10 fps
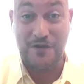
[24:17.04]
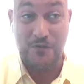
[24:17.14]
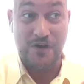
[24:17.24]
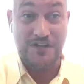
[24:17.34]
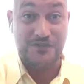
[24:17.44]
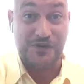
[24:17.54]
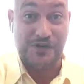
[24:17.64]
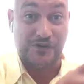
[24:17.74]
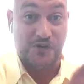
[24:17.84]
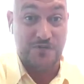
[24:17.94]
One is
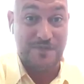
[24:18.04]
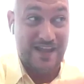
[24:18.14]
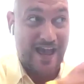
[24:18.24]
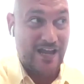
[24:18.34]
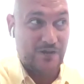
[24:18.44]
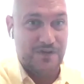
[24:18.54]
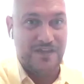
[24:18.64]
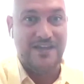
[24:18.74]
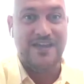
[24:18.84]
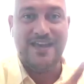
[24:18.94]
recruitment. How do
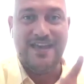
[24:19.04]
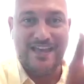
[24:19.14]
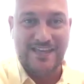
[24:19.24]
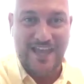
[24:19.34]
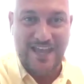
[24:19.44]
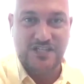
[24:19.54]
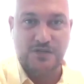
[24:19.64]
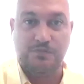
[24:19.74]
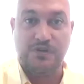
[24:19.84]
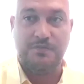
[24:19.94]
we engage
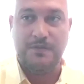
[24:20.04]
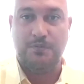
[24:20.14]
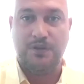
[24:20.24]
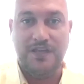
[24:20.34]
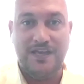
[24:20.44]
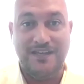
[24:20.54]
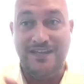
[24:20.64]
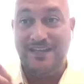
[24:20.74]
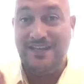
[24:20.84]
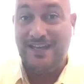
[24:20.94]
and bring people
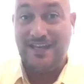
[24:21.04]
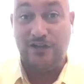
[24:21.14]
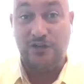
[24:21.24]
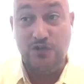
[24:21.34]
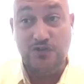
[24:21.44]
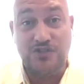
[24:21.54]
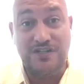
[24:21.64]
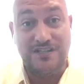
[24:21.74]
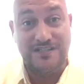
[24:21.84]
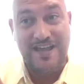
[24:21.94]
in? Inclusion
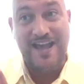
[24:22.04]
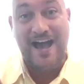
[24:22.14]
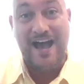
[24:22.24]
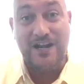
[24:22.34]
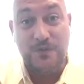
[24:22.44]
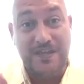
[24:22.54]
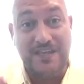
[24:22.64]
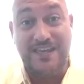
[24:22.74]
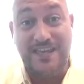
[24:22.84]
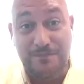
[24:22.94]
is, how do we
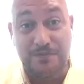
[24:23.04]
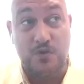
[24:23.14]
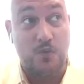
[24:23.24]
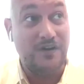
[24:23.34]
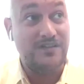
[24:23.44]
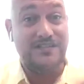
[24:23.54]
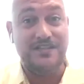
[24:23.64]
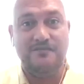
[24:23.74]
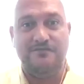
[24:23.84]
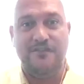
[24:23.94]
keep you? What is
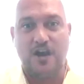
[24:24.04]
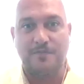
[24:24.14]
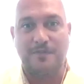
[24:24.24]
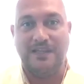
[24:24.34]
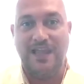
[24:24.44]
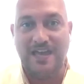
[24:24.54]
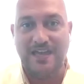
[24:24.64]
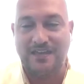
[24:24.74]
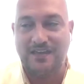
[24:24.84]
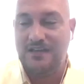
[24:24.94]
the environment
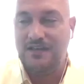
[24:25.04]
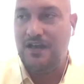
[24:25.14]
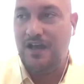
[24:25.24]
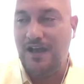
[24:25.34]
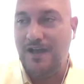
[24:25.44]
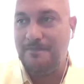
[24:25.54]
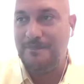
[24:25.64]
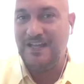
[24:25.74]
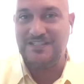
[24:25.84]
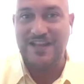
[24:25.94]
like?
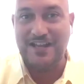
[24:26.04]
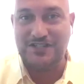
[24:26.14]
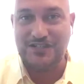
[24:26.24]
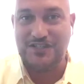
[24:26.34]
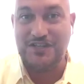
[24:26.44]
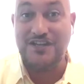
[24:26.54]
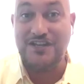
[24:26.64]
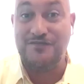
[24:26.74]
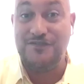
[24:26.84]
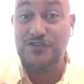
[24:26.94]
It's not just the
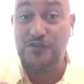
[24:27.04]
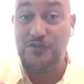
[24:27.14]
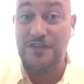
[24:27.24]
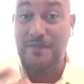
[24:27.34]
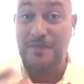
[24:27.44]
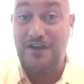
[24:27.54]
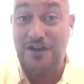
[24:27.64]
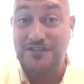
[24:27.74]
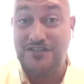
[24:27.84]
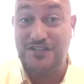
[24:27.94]
individual that might
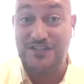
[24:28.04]
cause the